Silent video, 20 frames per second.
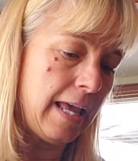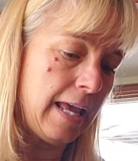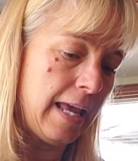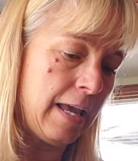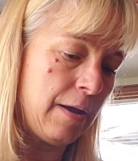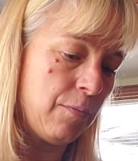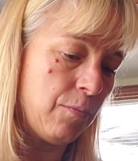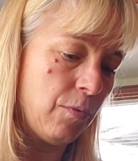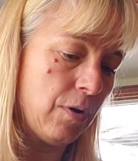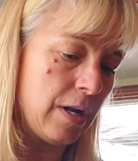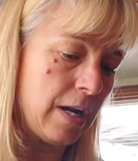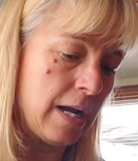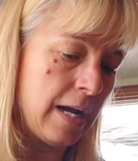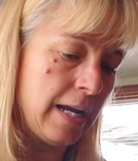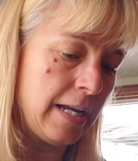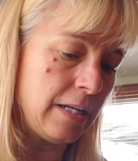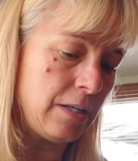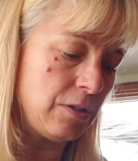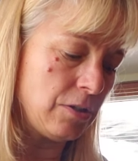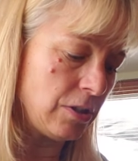And what
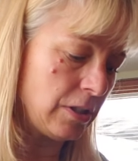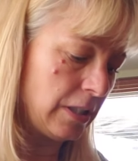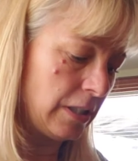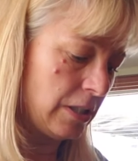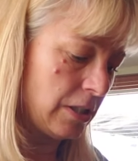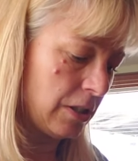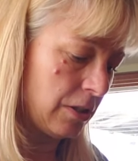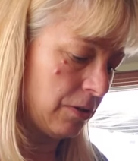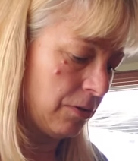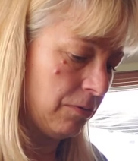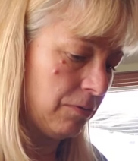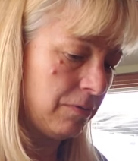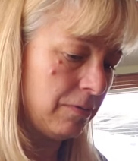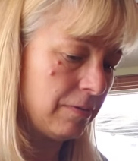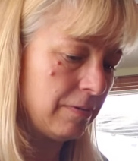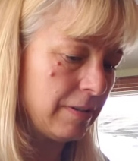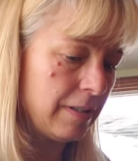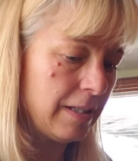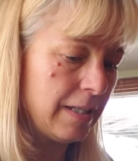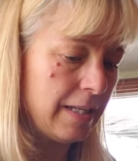I usually do
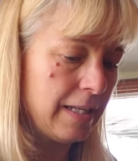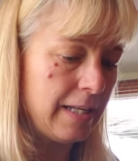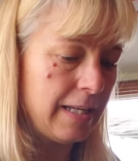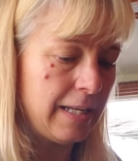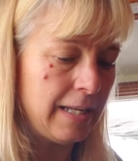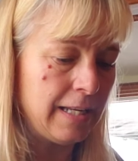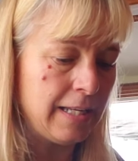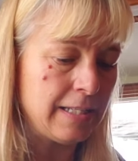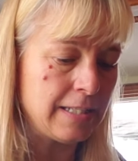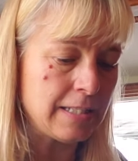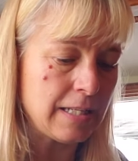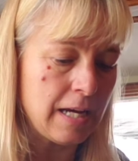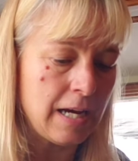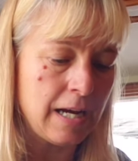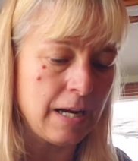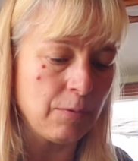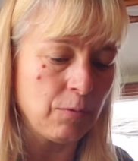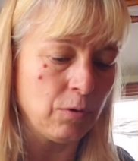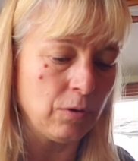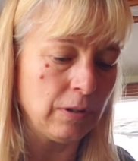is
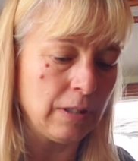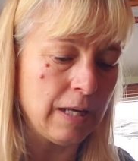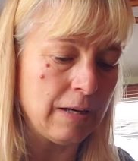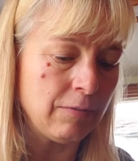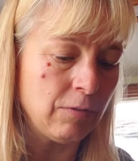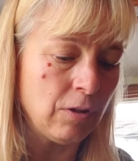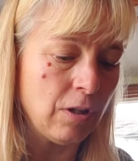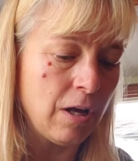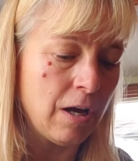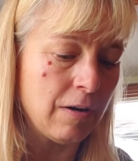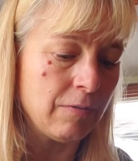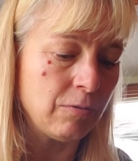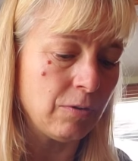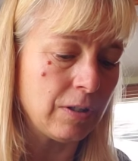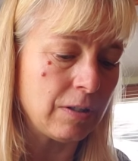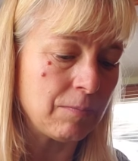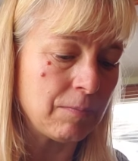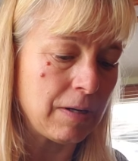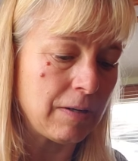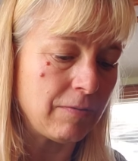I will level off
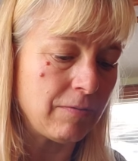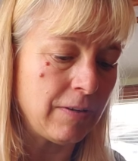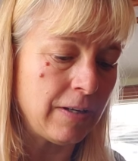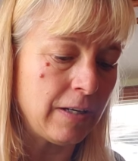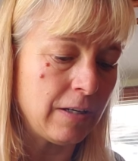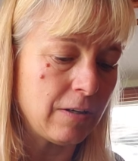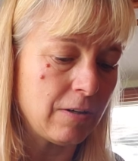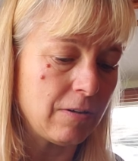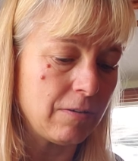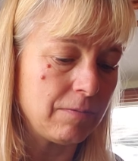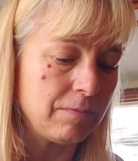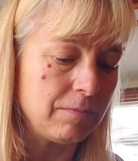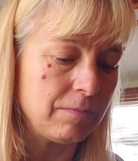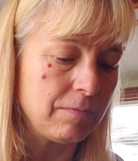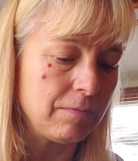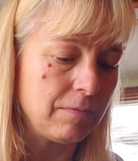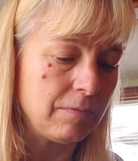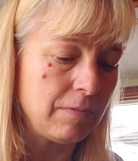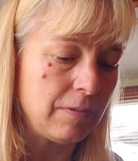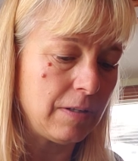with my finger.
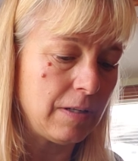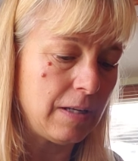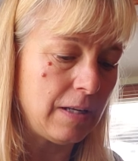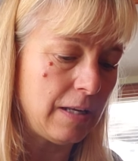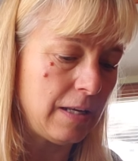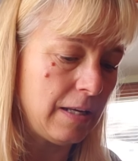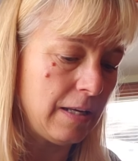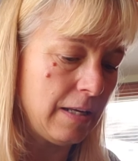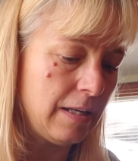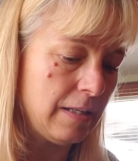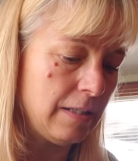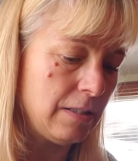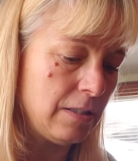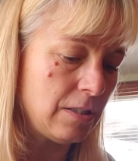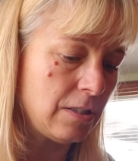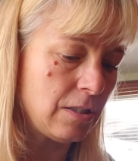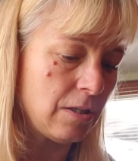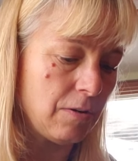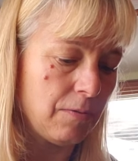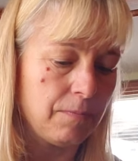
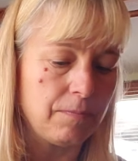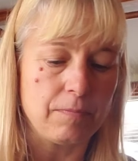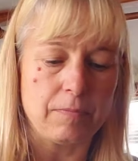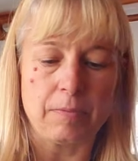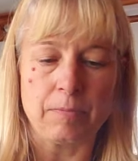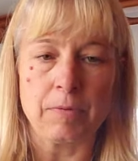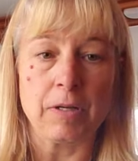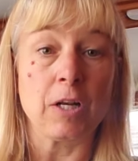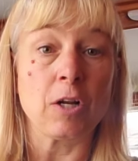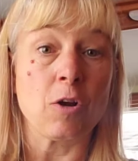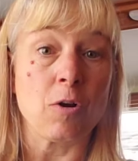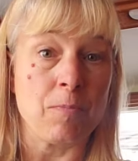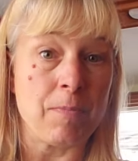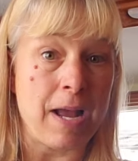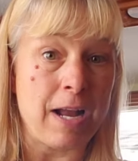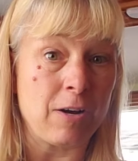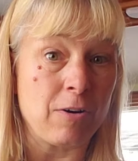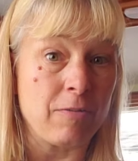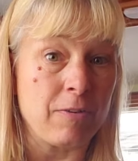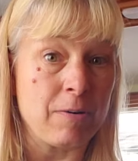So I'm going to go
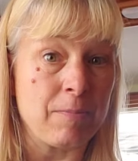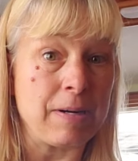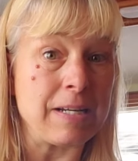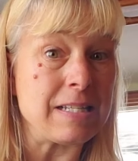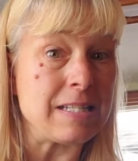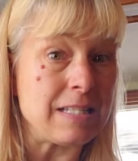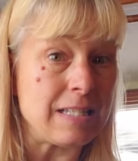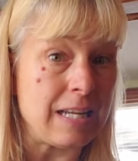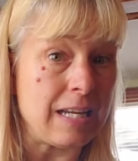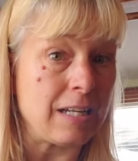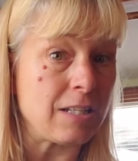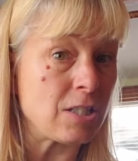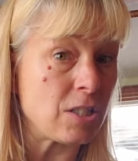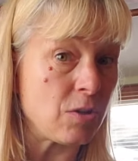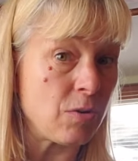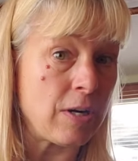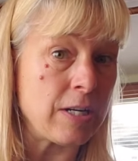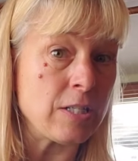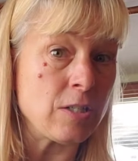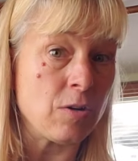back over to my sink
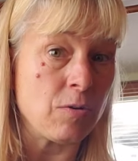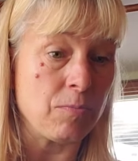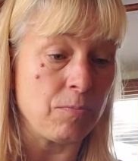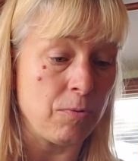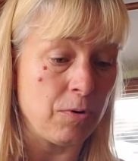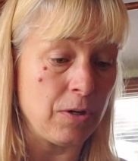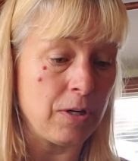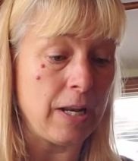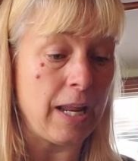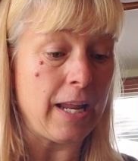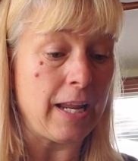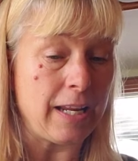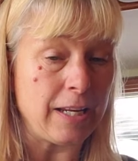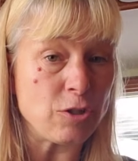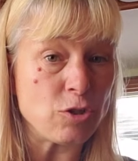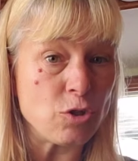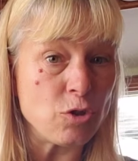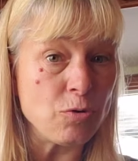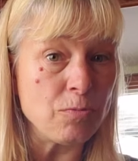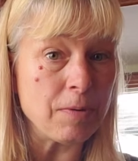so I don't put
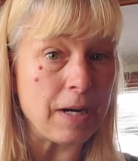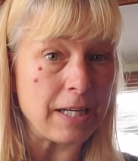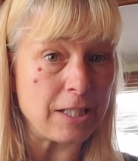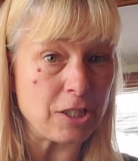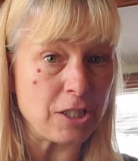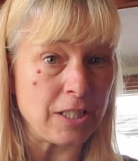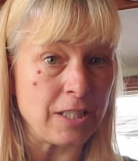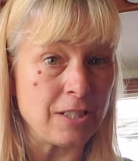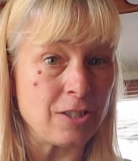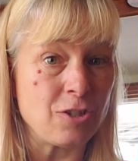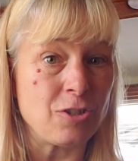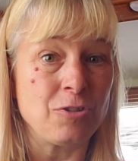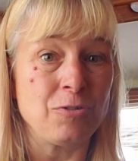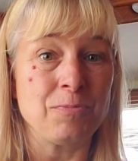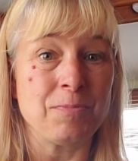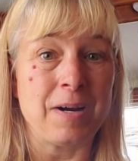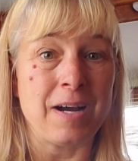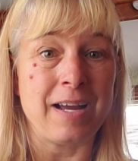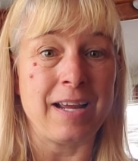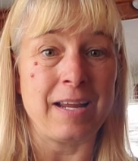too much into
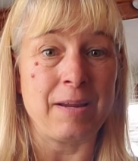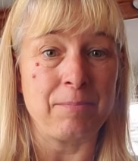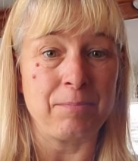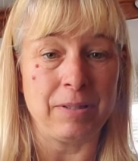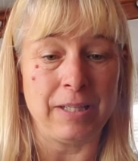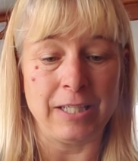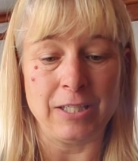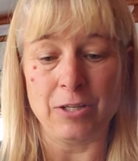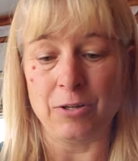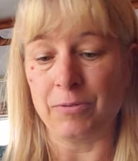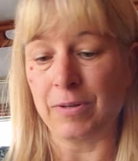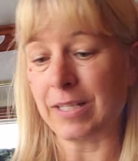my Play-Doh